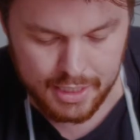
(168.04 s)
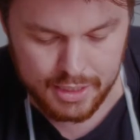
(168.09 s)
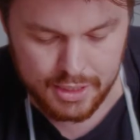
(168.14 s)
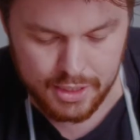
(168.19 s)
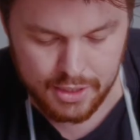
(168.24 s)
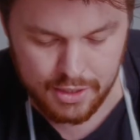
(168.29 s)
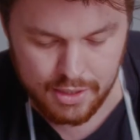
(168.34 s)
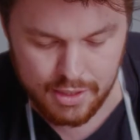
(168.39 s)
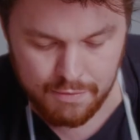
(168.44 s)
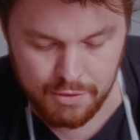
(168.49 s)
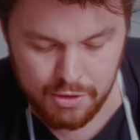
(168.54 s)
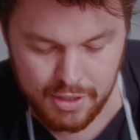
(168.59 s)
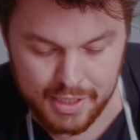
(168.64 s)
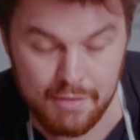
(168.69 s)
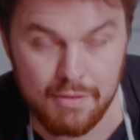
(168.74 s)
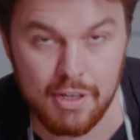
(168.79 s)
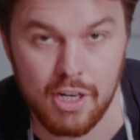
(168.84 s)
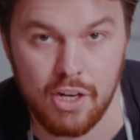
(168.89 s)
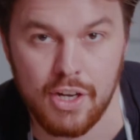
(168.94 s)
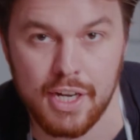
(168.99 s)
if you
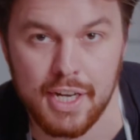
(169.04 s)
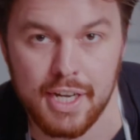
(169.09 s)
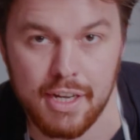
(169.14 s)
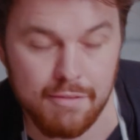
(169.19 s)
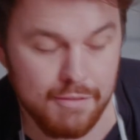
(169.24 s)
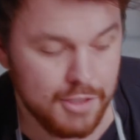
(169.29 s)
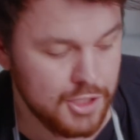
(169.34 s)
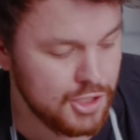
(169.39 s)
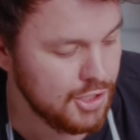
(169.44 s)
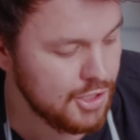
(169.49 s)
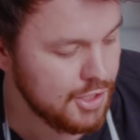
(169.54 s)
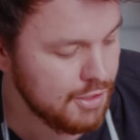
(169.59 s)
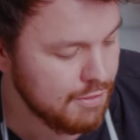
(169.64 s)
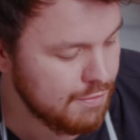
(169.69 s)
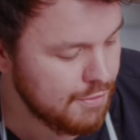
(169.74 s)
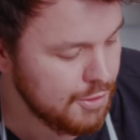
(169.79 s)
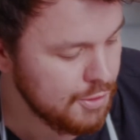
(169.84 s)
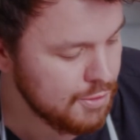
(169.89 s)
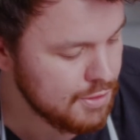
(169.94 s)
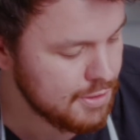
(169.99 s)
leave it long enough, it should
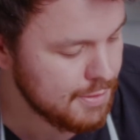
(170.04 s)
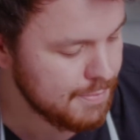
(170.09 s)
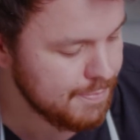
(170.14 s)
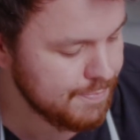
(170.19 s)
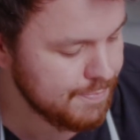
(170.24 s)
infuse.